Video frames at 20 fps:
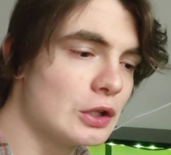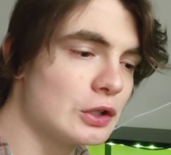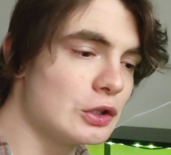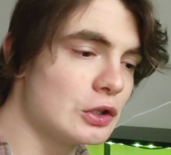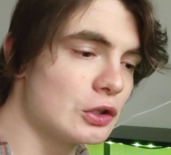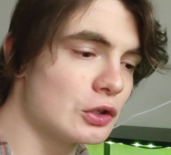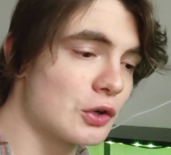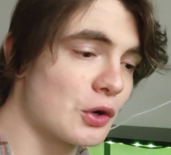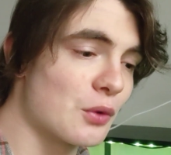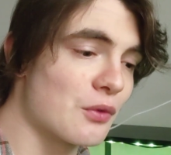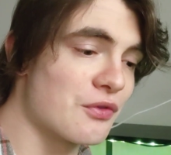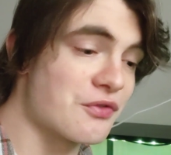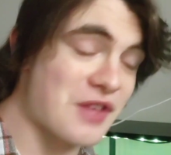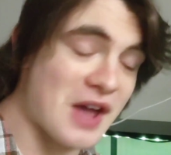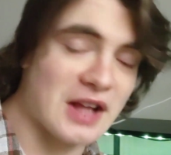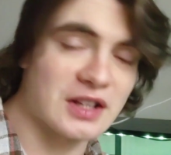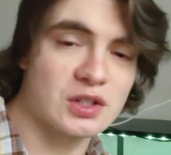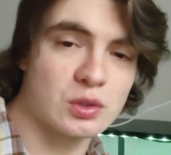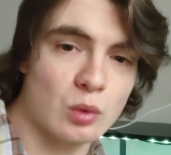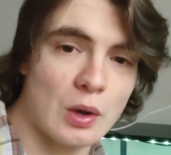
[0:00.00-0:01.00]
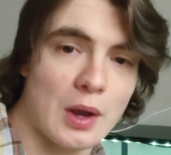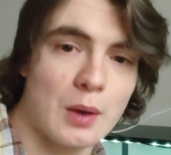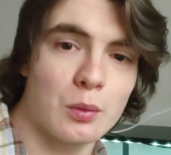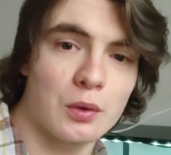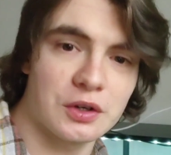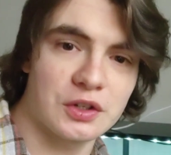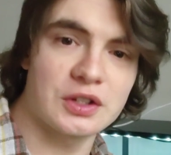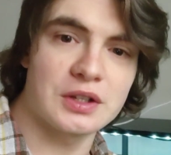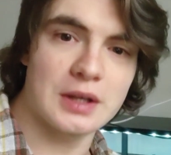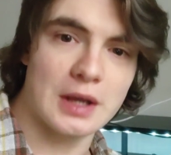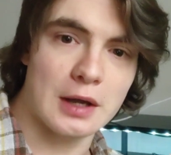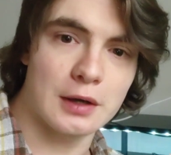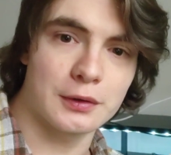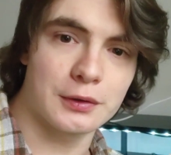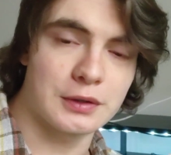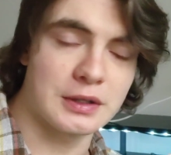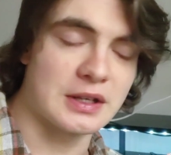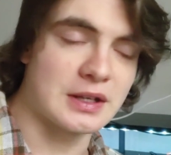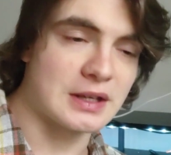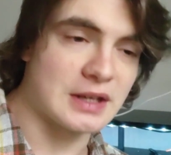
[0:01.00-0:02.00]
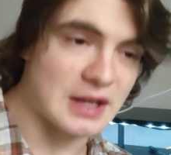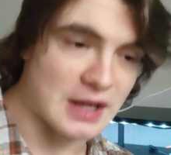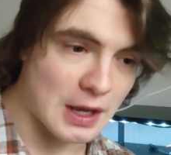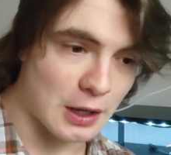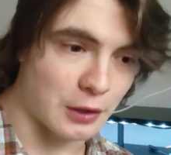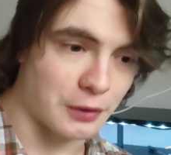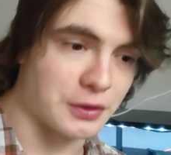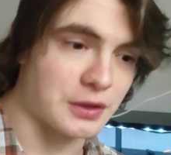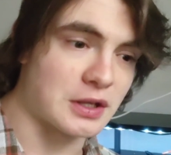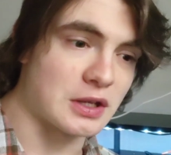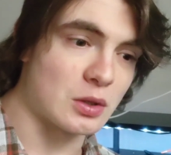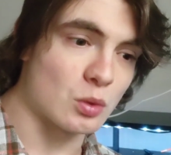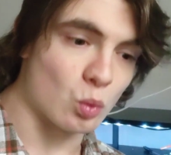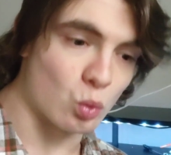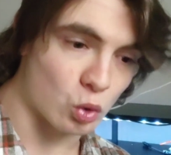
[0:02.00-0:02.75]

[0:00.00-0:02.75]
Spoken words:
You know, that's why I want you to eat healthy,